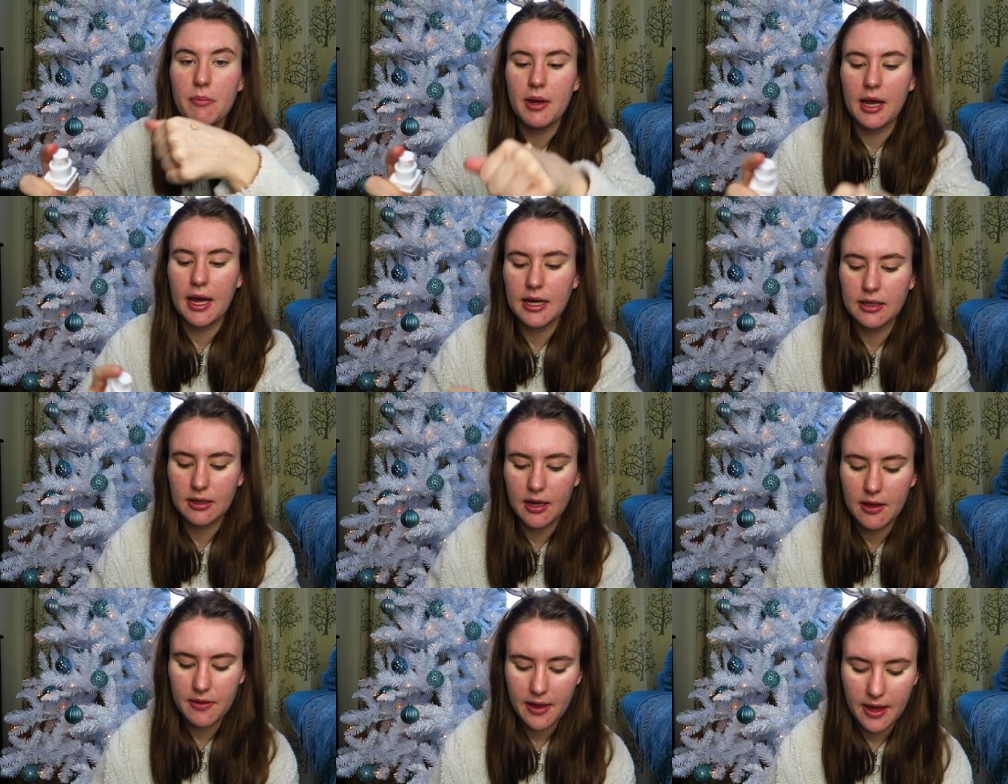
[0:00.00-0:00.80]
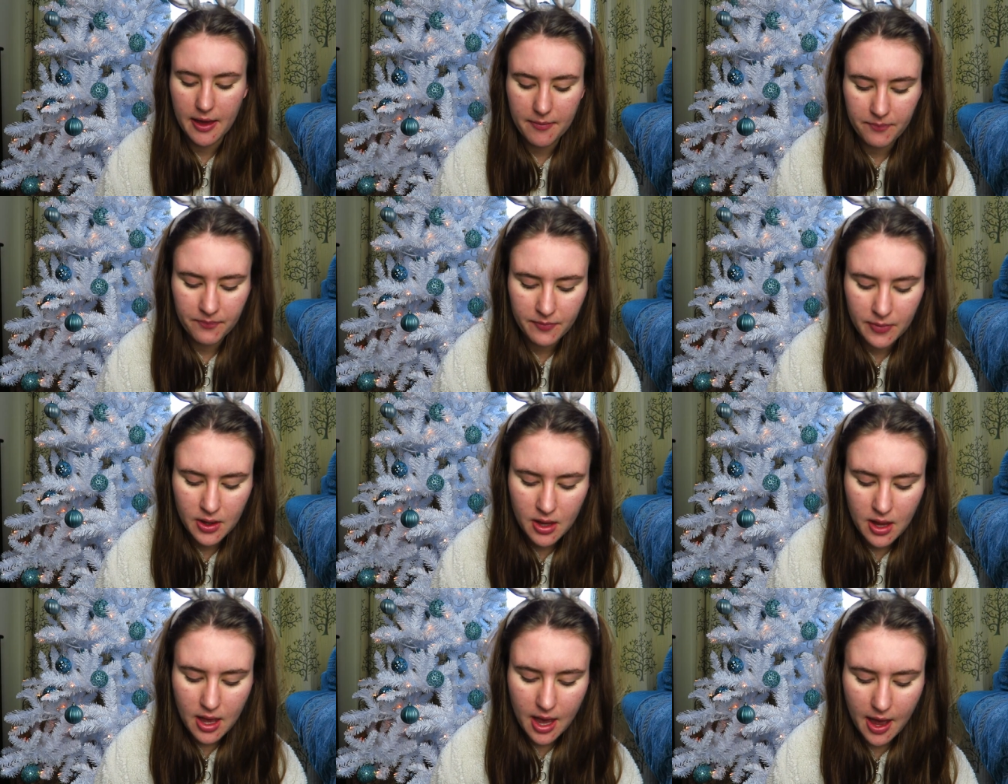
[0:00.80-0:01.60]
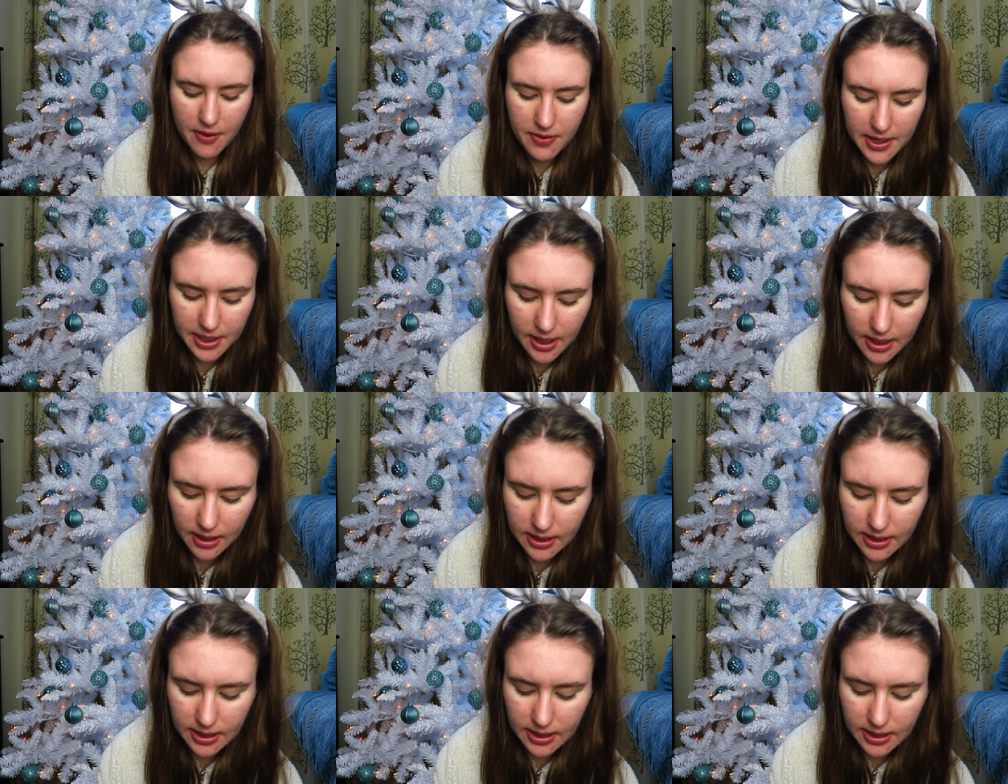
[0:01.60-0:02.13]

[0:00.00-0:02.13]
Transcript: on my hand like that, and then I